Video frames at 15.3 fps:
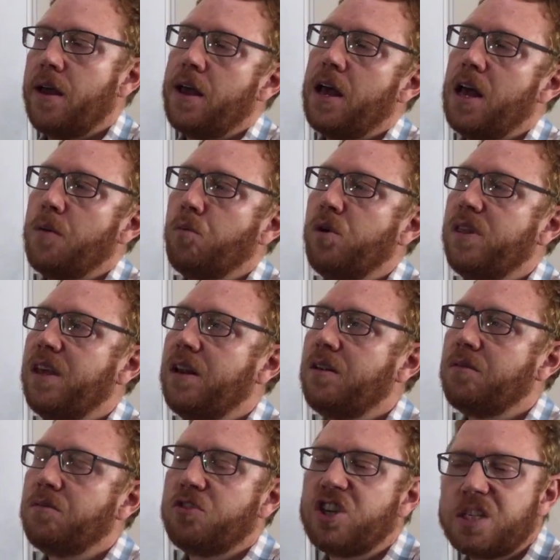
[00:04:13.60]
um,
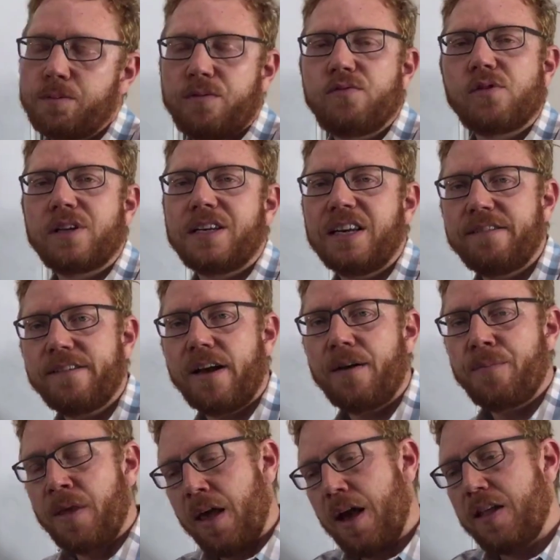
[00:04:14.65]
within just before the
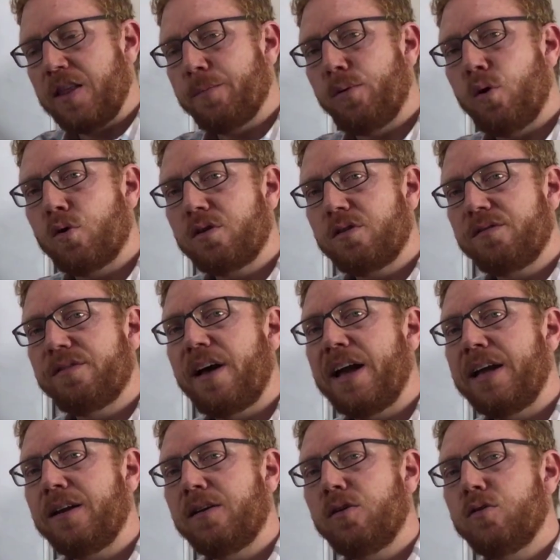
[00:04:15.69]
liver, and the portal
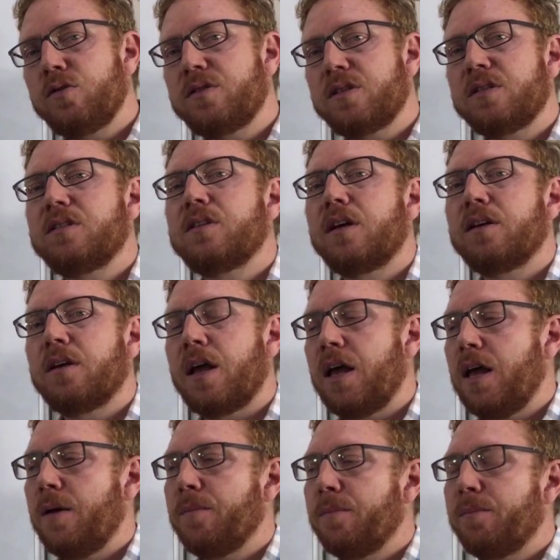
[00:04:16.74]
vein loses
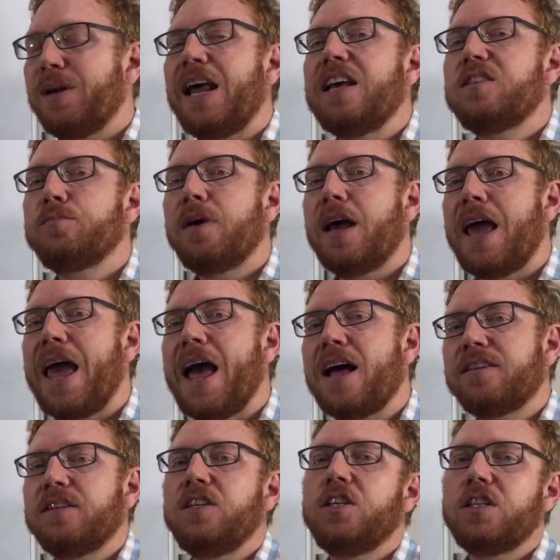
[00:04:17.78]
um, plasma
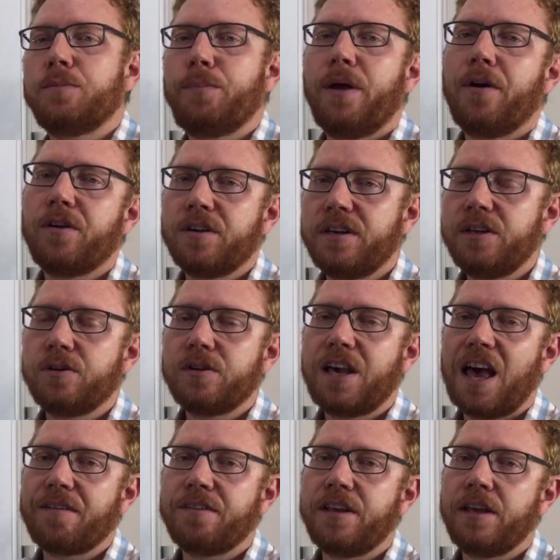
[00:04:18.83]
out into the peritoneal
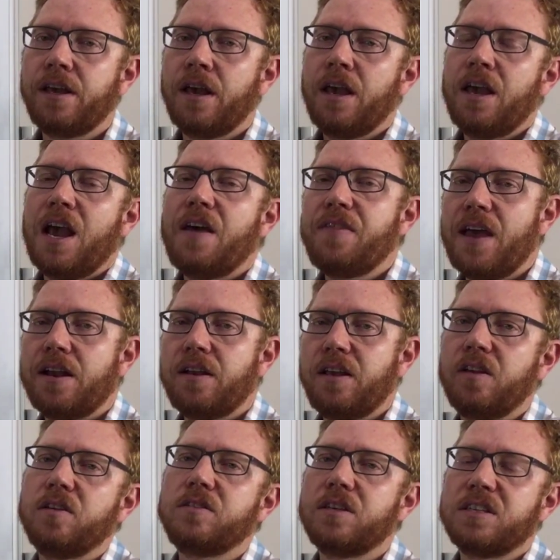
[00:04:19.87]
cavity, and that
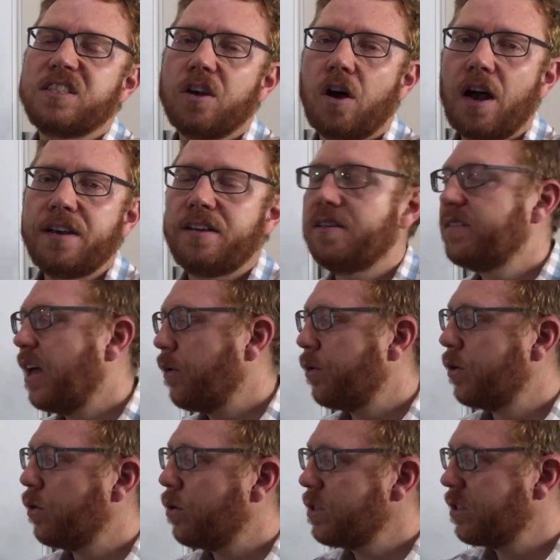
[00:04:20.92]
is ascites. That
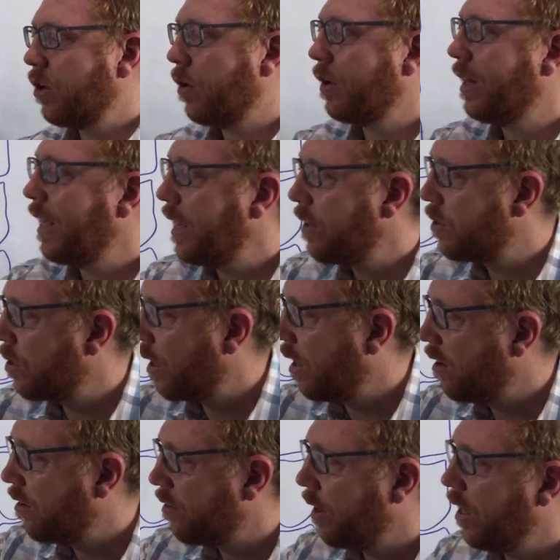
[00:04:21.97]
would also lead to
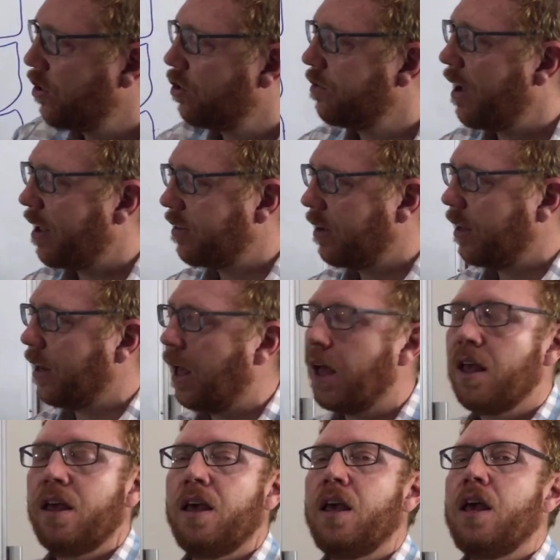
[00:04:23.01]
in
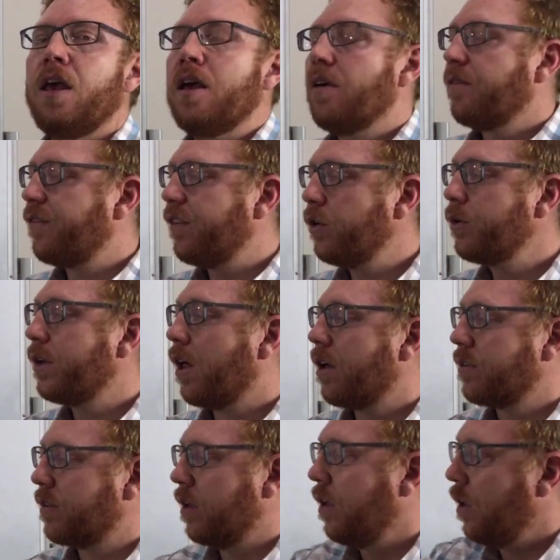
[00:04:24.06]
intravascular fluid
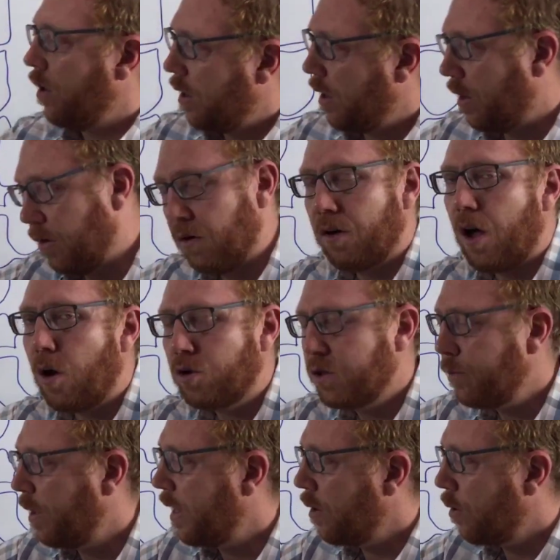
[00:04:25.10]
loss,
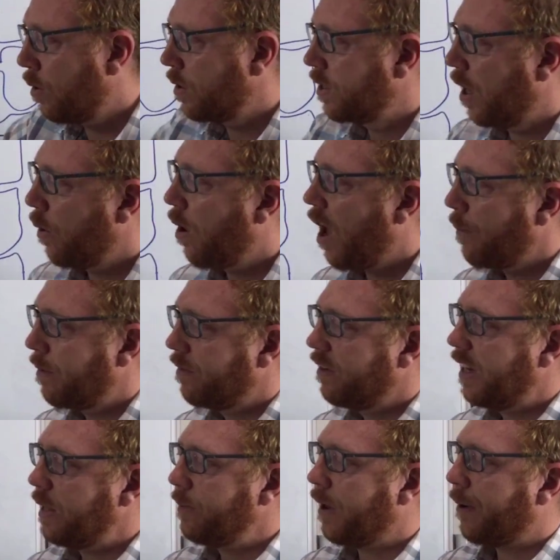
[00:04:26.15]
ultimately also
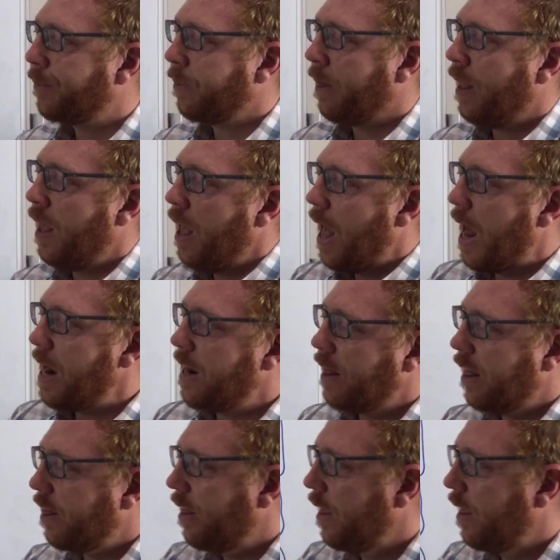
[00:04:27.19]
hypovolemia. Another